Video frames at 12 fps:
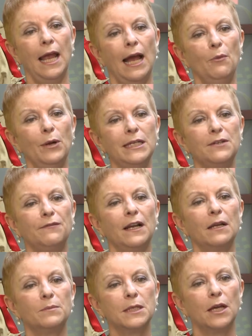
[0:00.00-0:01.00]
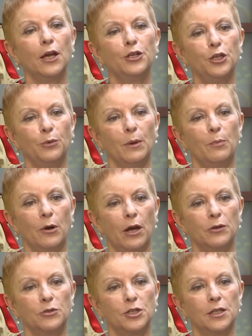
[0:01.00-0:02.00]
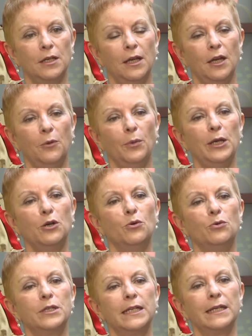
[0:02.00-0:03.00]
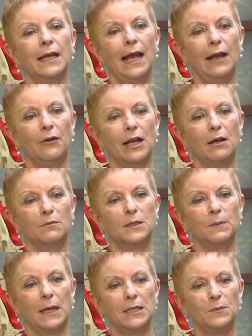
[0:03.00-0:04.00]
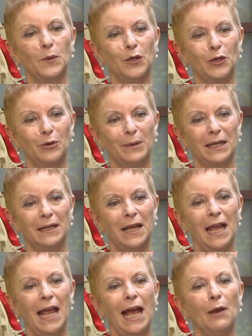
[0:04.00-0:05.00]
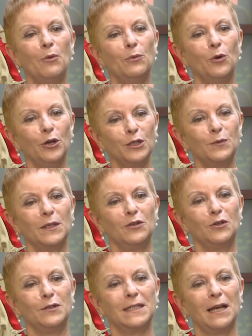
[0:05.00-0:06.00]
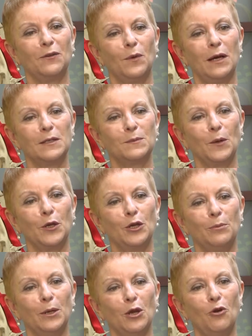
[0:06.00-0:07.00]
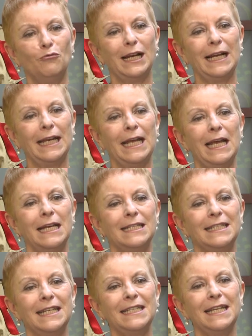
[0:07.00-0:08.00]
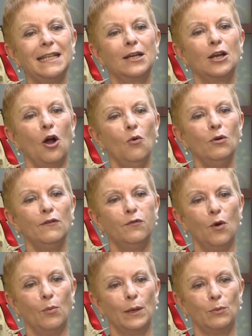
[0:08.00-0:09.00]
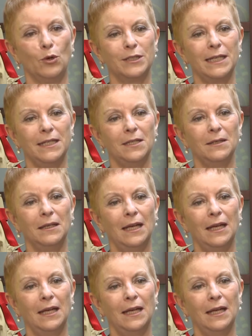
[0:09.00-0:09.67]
And we developed a new approach. We called it outcomes-based procurement. And we worked with New South Wales Procurement on really setting the goal of what we wanted.